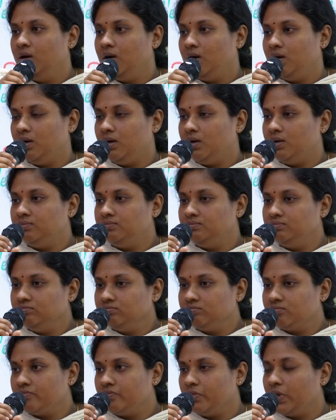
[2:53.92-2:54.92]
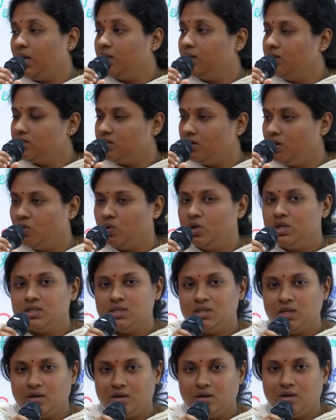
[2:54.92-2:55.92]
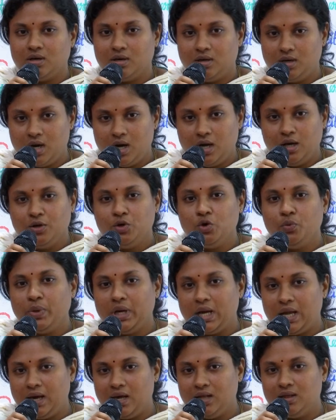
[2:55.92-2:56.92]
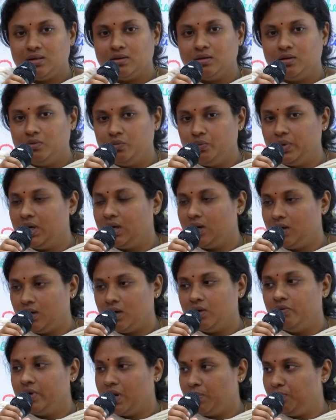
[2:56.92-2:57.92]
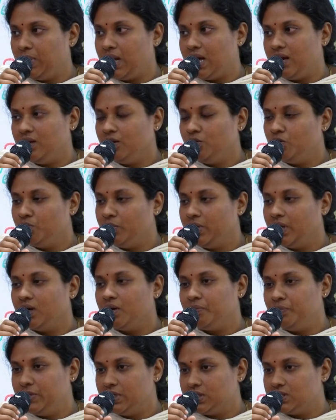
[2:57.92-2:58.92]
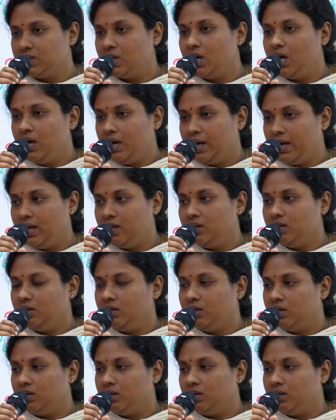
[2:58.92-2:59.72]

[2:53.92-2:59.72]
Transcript: this holistic human health. We are planning to bring up this health